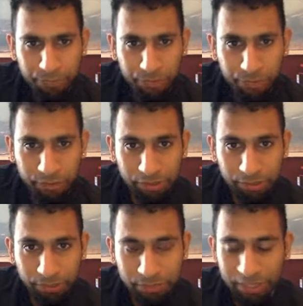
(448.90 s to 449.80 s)
Okay,
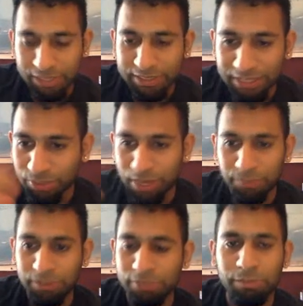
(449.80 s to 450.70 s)
at least that's what happened
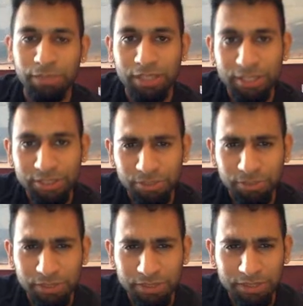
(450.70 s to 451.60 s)
to me in my last
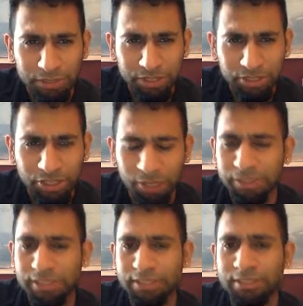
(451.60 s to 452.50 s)
tournament. I was sharp as
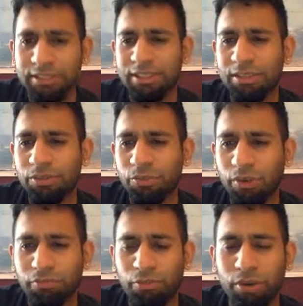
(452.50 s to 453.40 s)
hell. Won
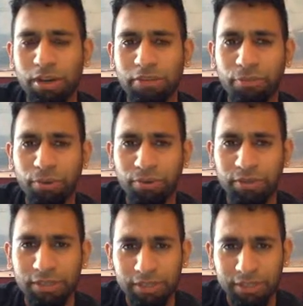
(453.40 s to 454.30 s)
4 out of 4
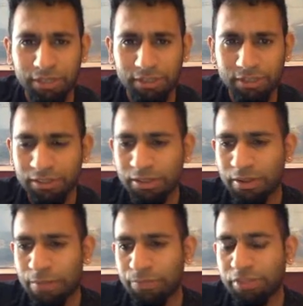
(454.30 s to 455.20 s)

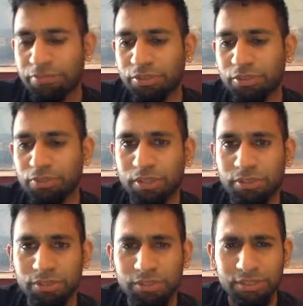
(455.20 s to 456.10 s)
in the first 4
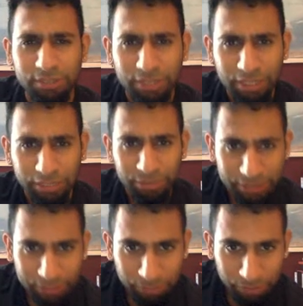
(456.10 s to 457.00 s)
rounds. Anyways, let's
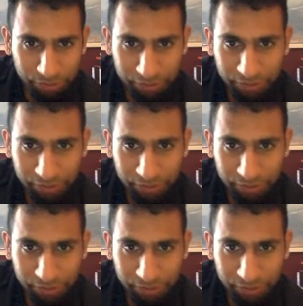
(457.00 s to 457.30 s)
keep going here.